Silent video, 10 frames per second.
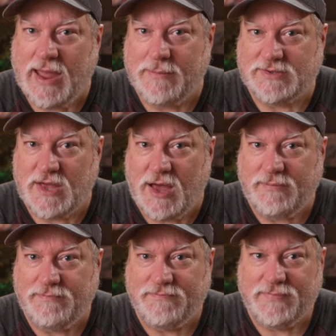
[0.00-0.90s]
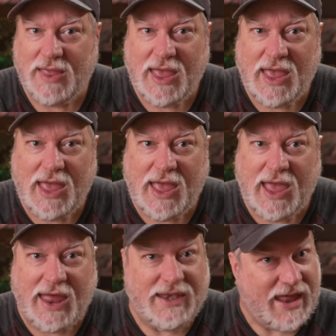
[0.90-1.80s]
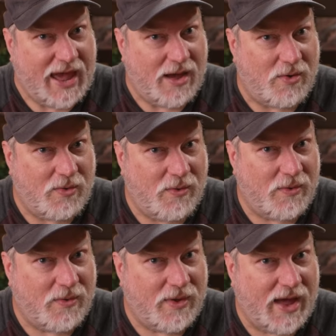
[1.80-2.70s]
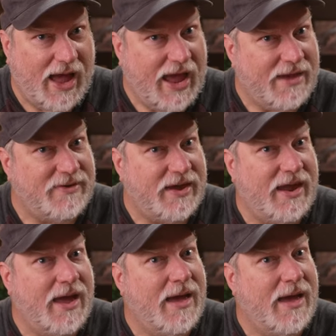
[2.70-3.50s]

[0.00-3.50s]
Amazon, and now I have a